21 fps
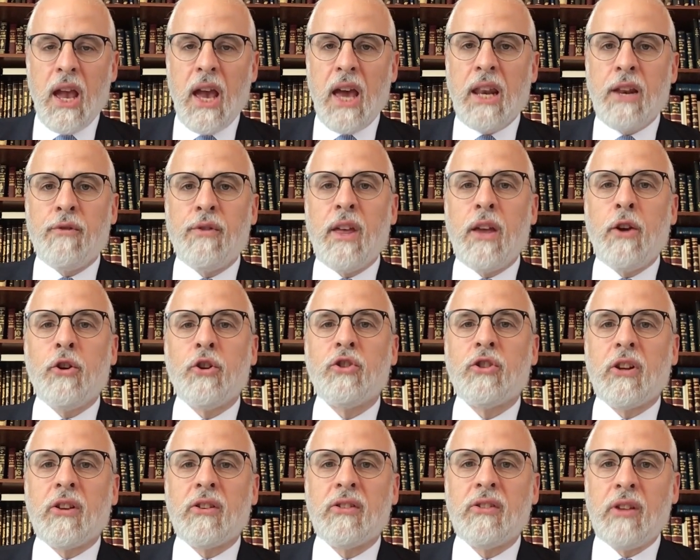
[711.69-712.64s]
And if they could
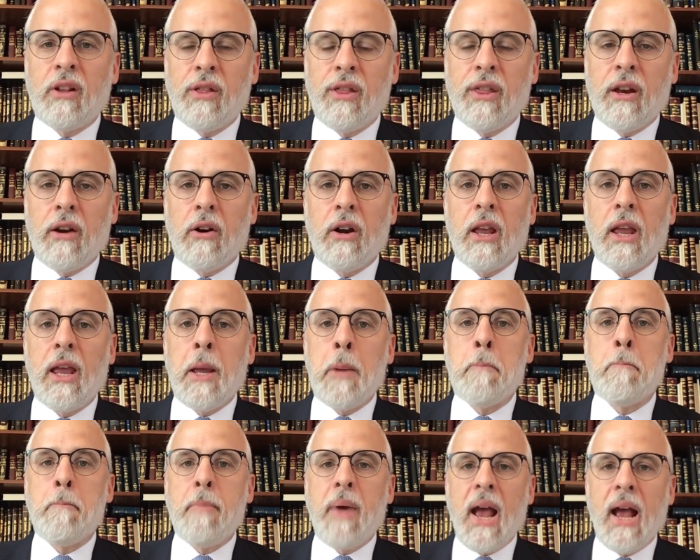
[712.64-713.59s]
just sit there
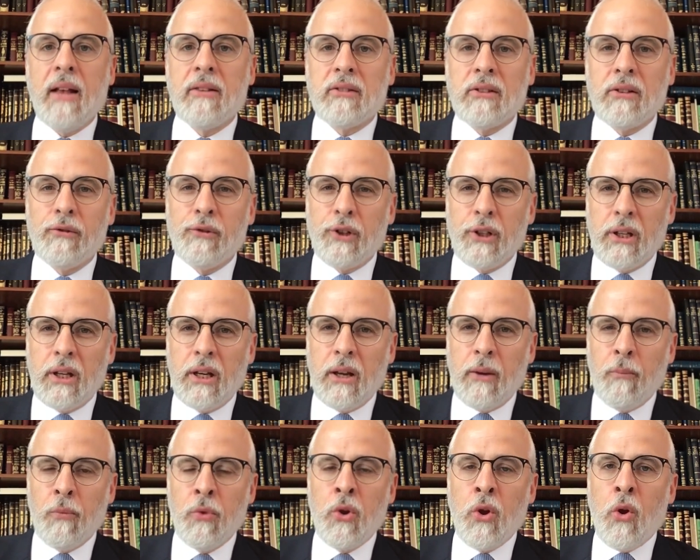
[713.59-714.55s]

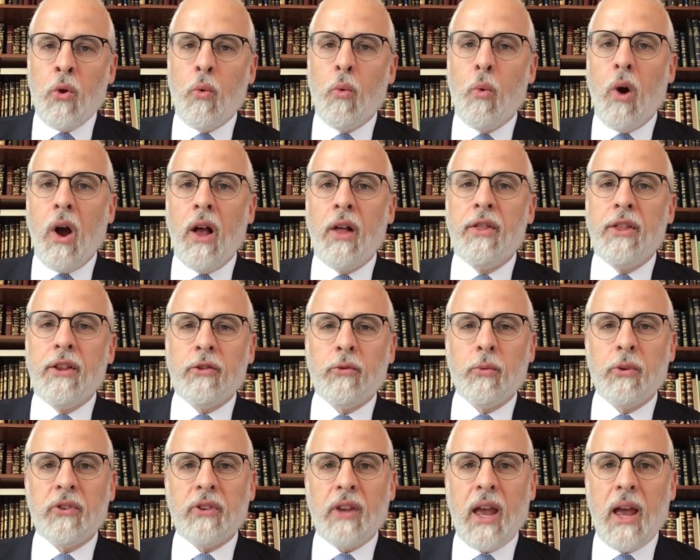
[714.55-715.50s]
impassively while
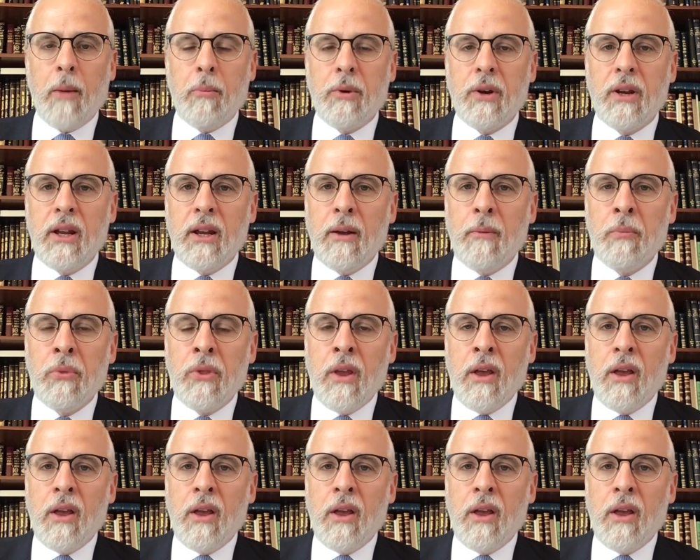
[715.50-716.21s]
this was happening,